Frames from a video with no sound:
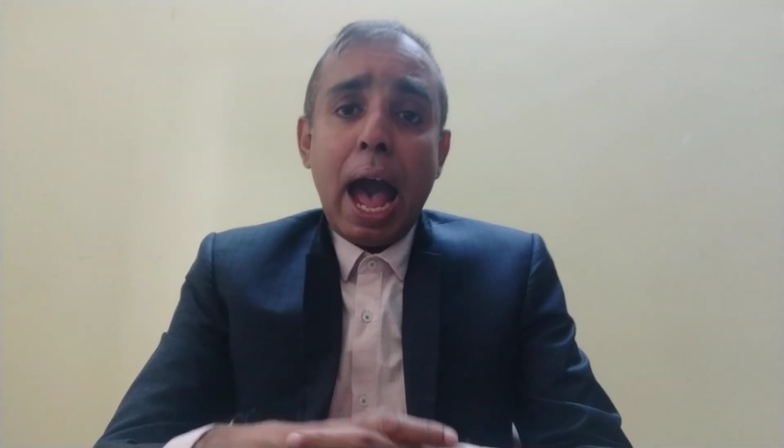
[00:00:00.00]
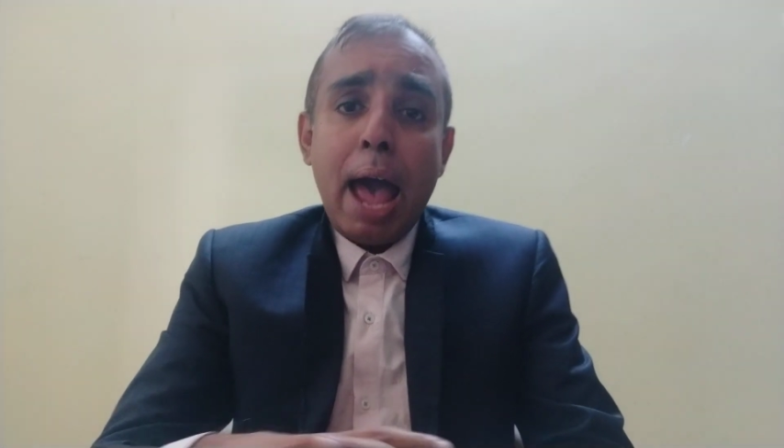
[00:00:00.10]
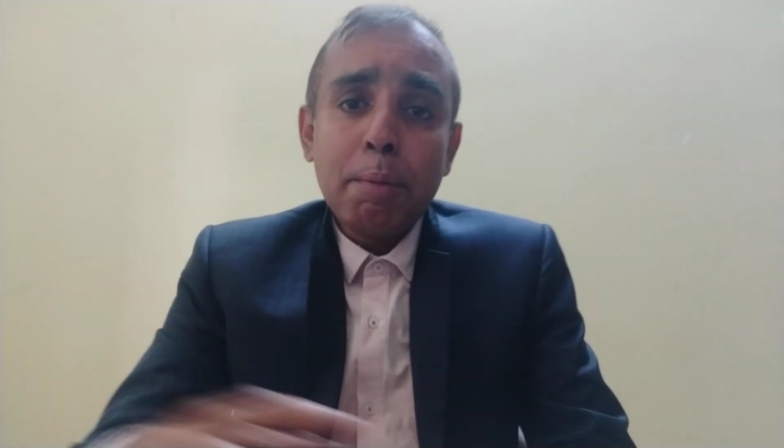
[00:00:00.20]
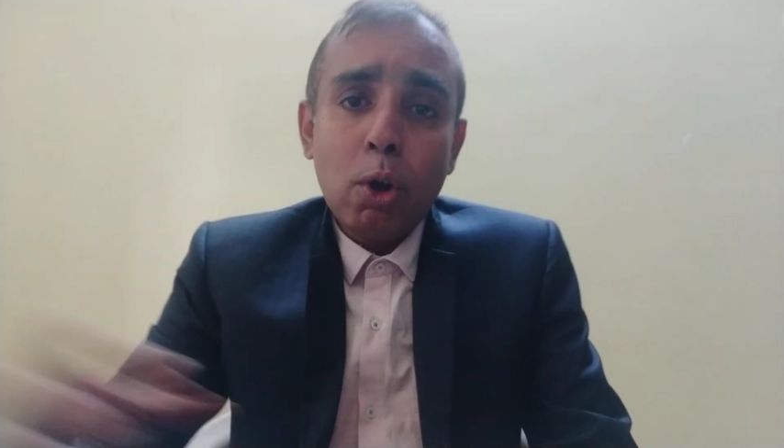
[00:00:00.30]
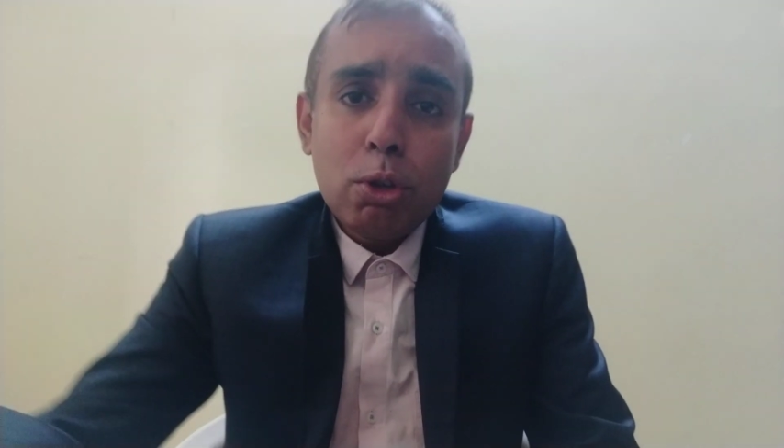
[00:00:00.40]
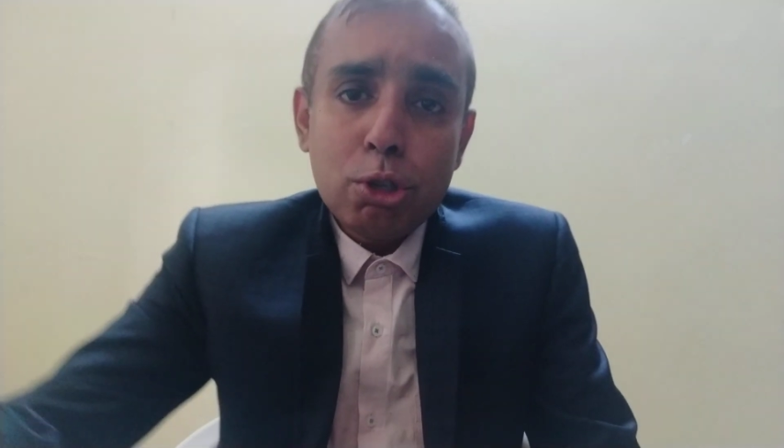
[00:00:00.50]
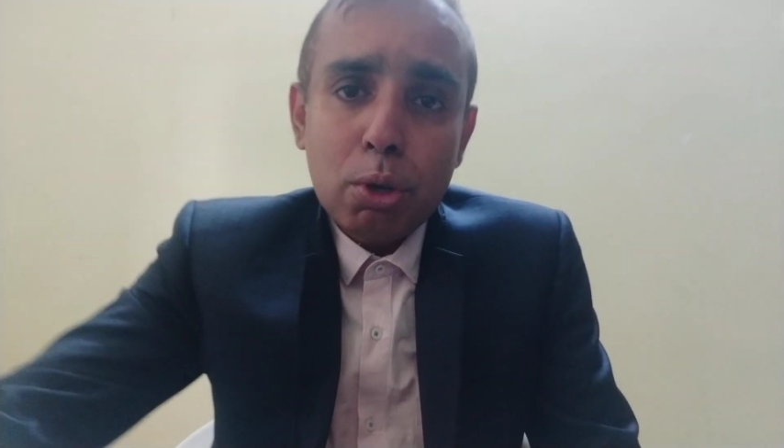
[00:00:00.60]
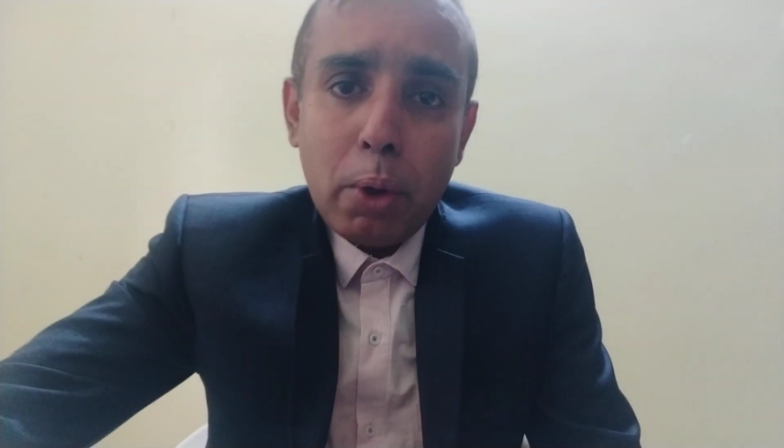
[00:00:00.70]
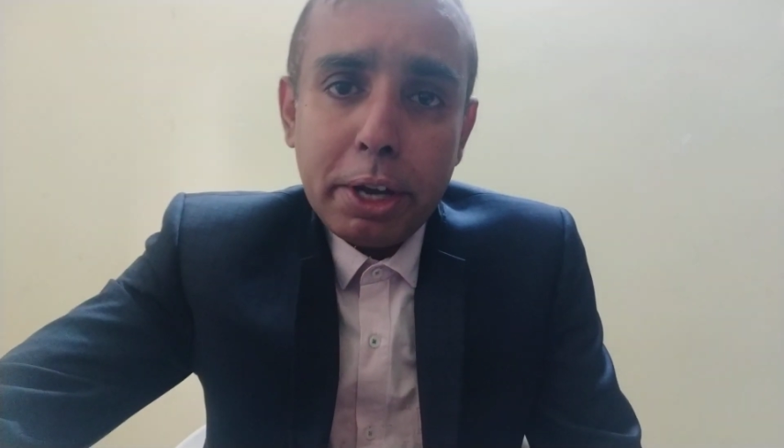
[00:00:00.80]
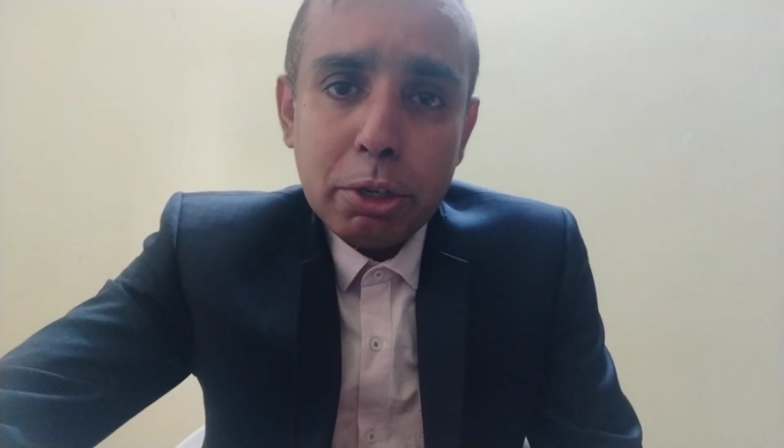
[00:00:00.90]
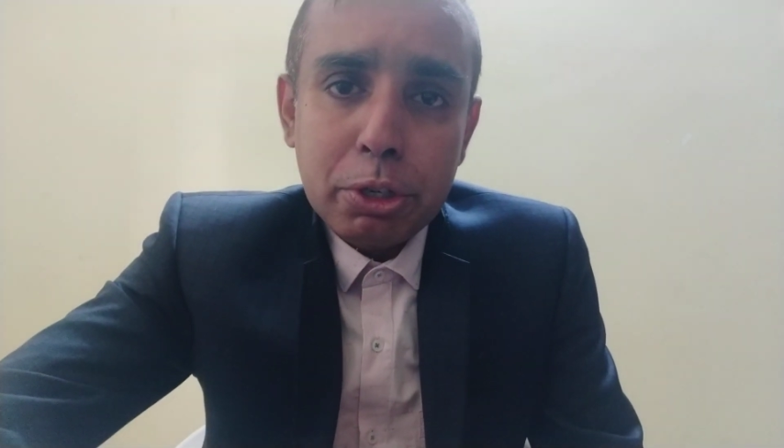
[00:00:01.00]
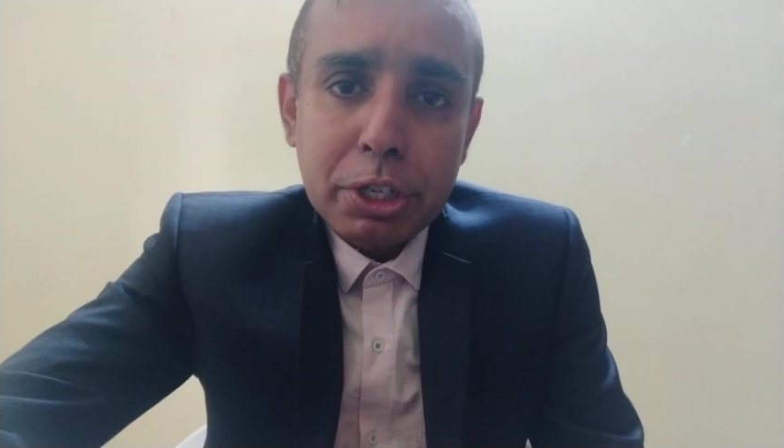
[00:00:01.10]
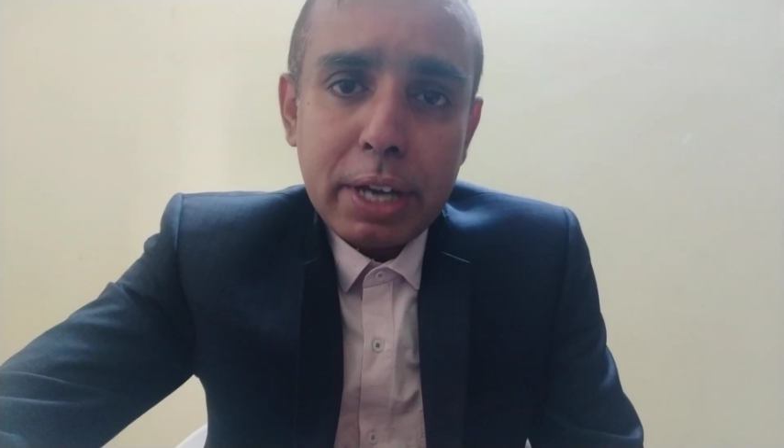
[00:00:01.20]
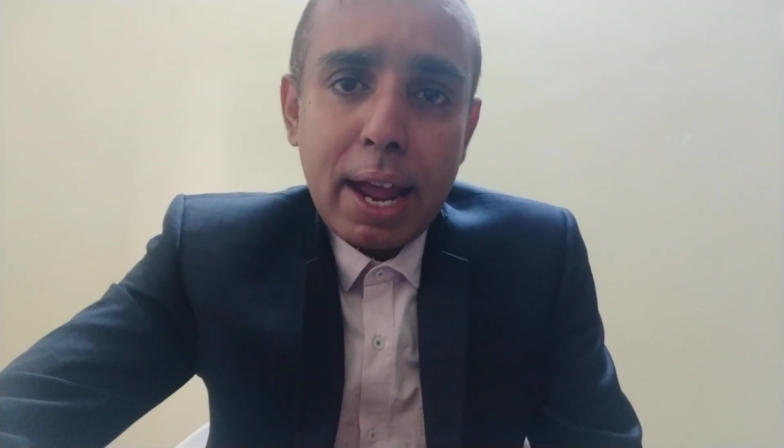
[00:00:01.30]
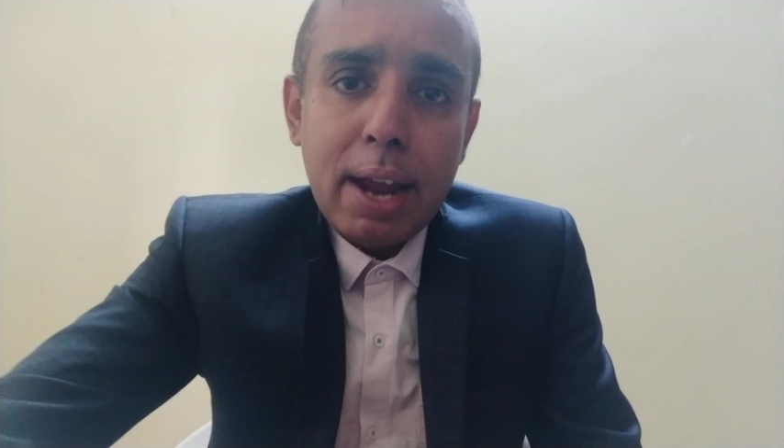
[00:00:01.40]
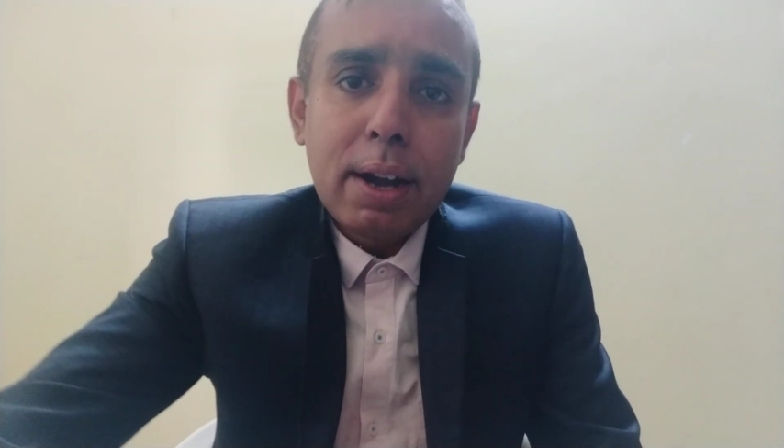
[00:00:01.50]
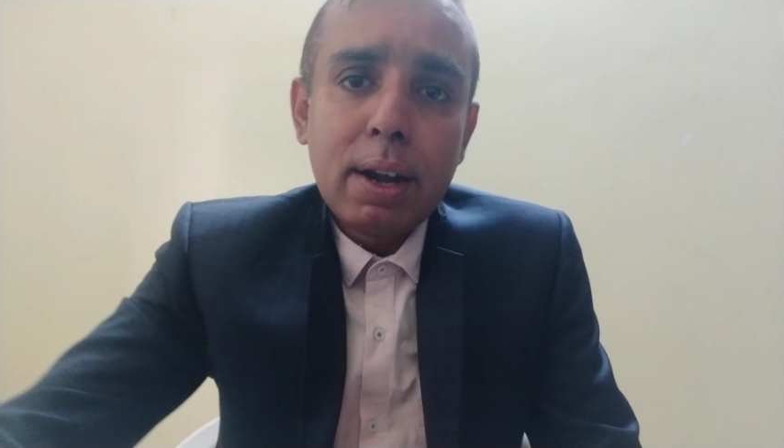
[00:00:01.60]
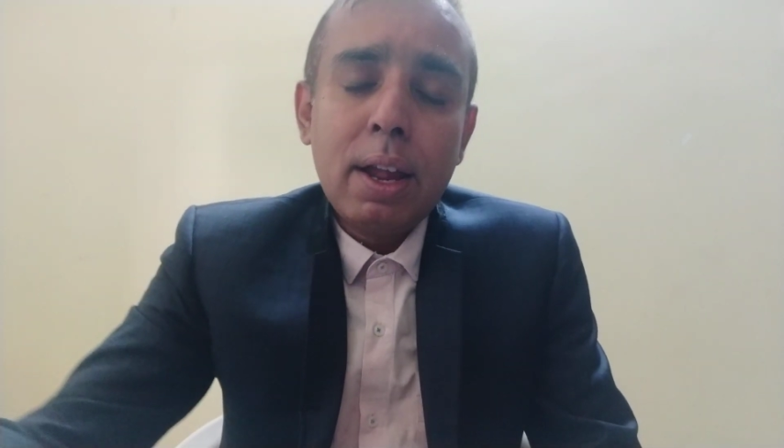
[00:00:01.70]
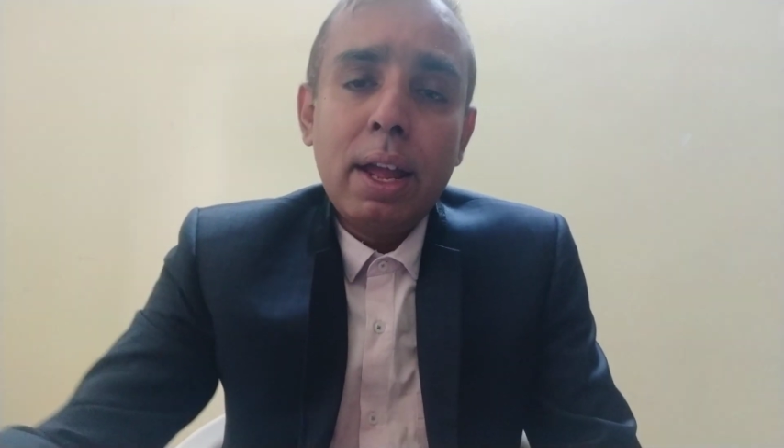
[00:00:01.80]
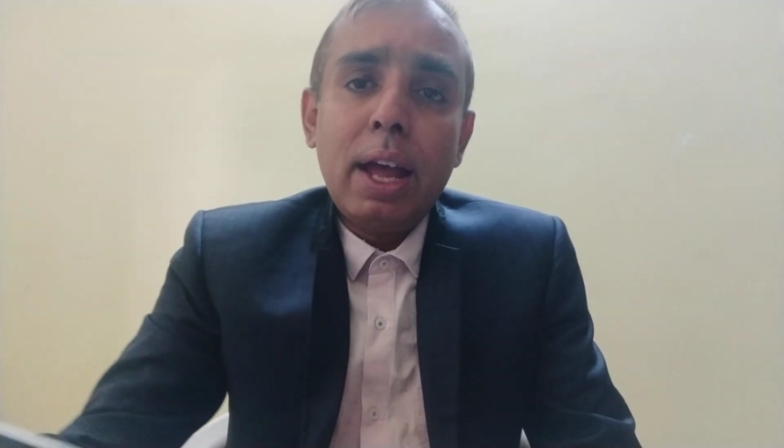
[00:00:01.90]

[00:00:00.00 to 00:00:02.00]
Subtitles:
I'm also going to share